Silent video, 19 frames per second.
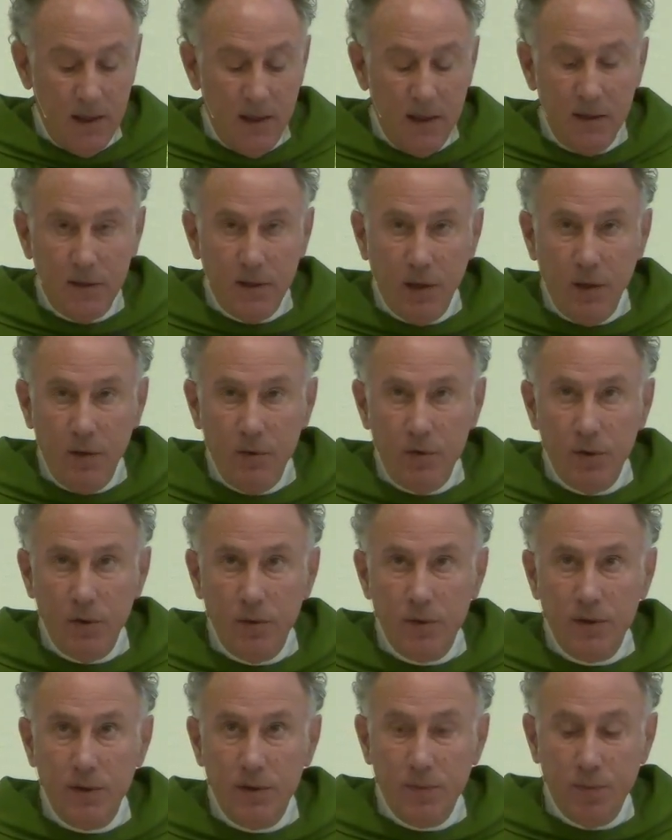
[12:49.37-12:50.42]
And so
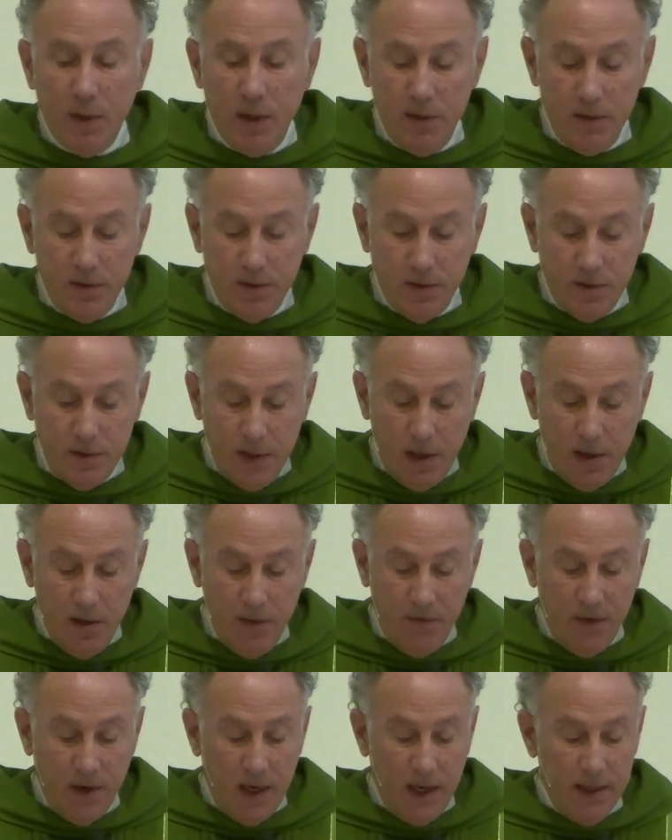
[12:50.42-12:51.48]
Joseph's brothers are
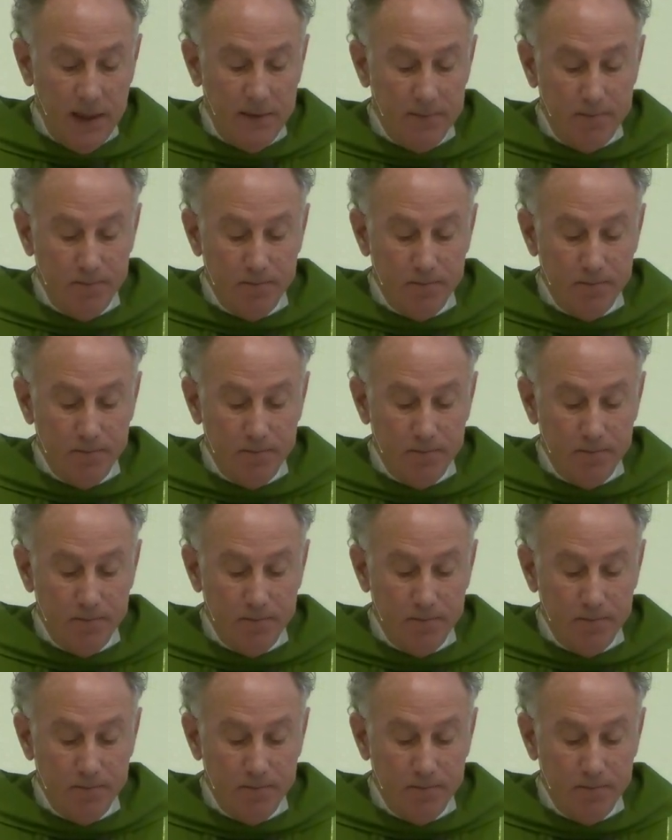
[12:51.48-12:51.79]
terrified